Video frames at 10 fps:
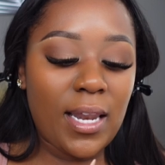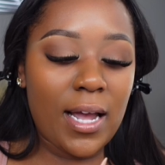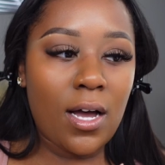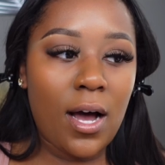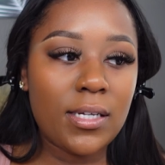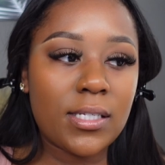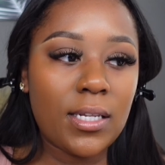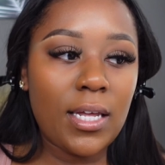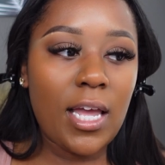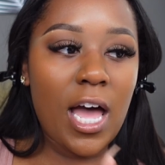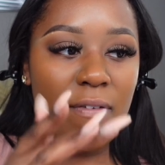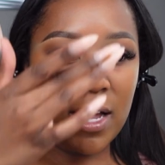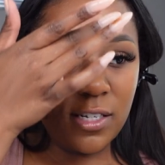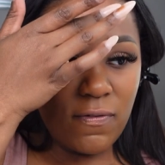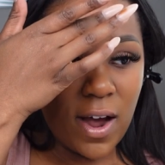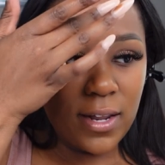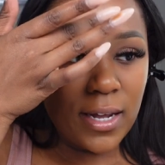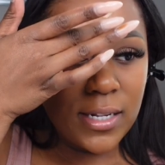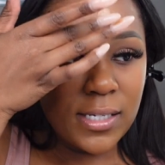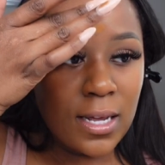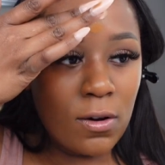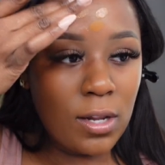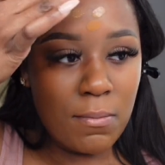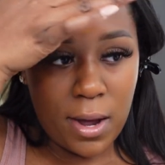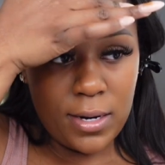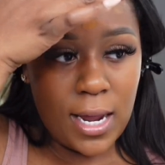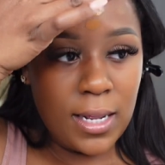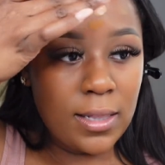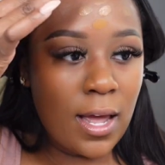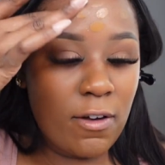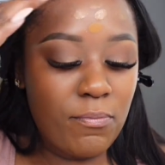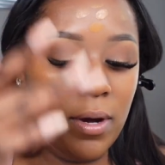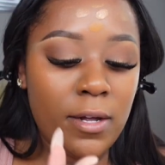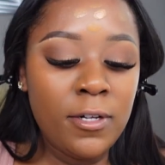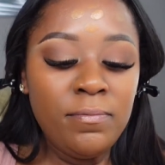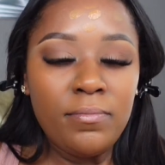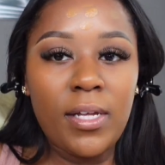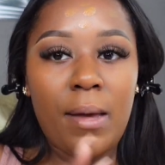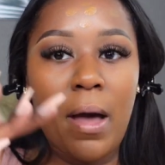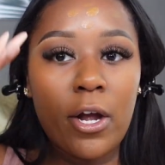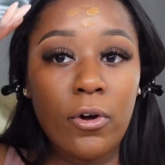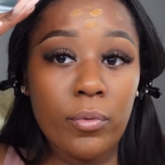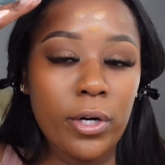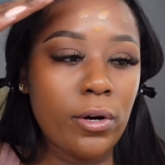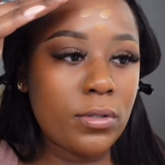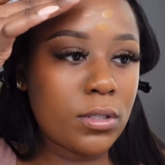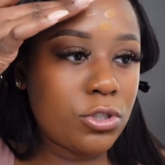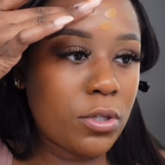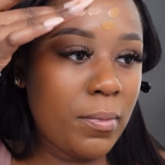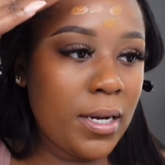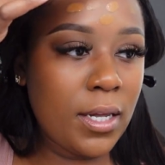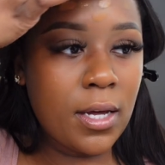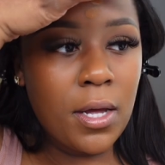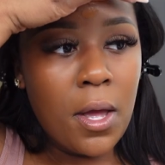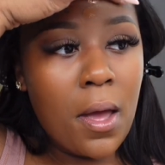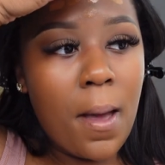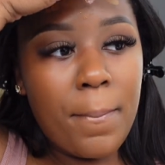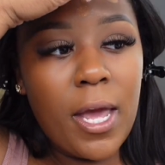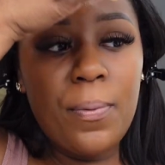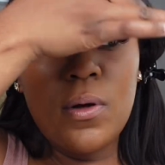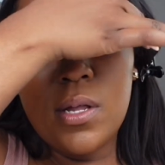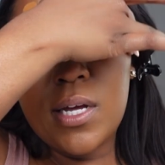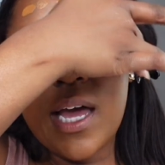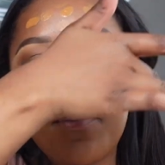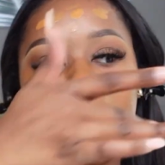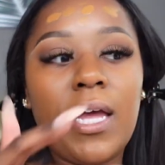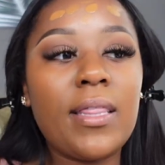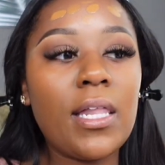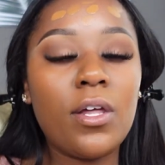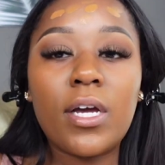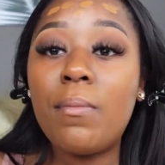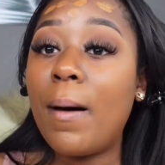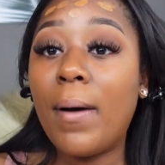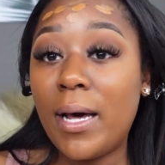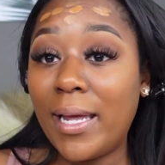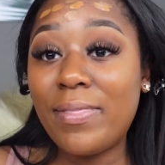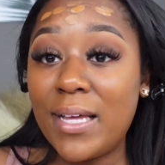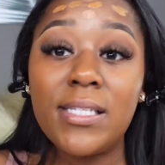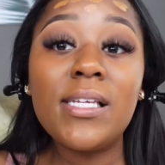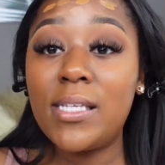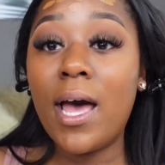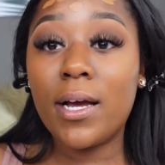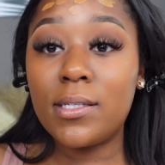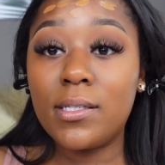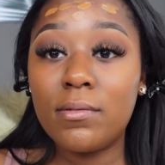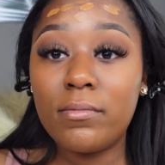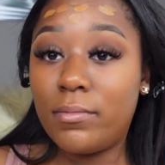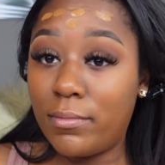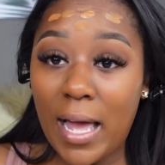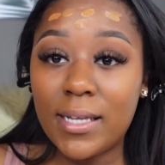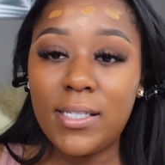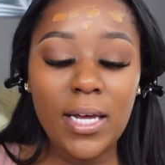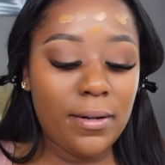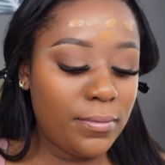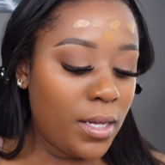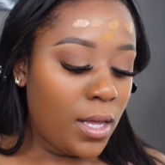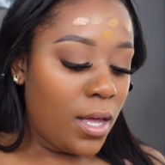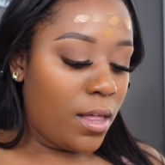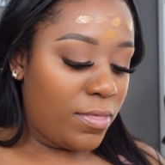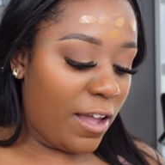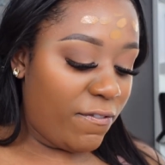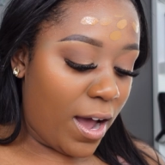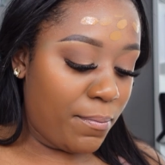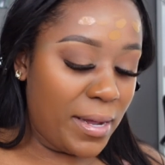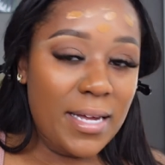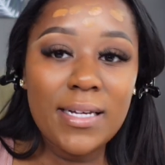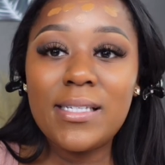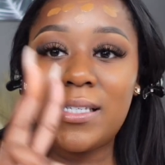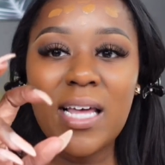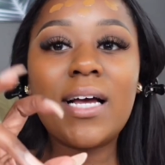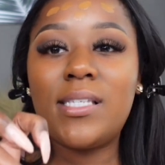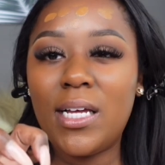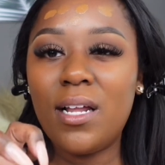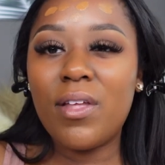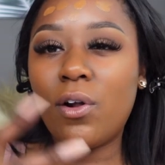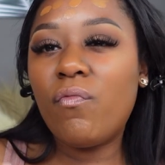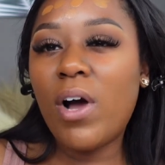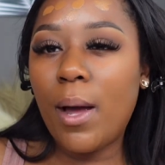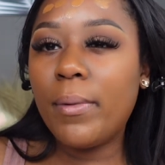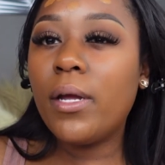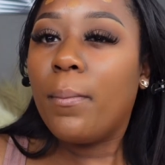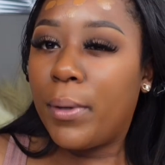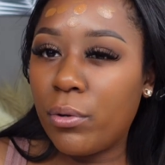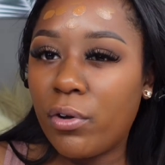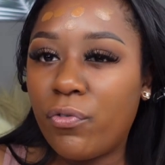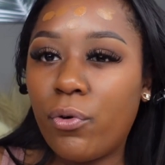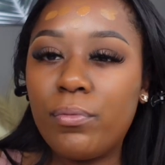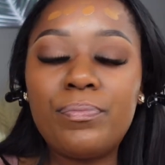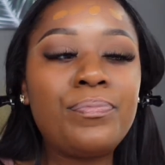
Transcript: I constantly have had to fight against, not only in my dating life, but in my career on social media. People look at me, they look at my body, and they see sex. That's it. They find me sexy. They don't find me beautiful.